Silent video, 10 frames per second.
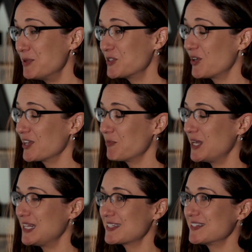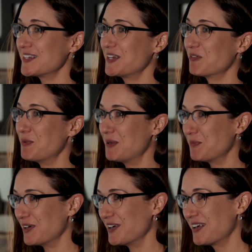been drawing and painting since I can
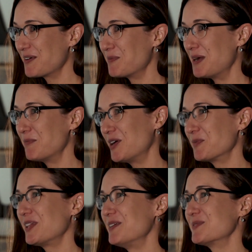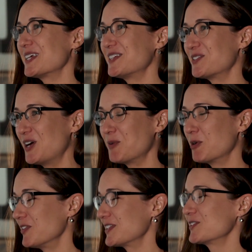remember. My mom claims I could draw a
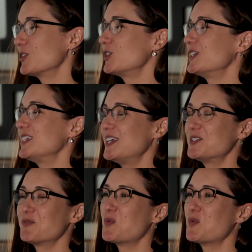perfect circle at the age of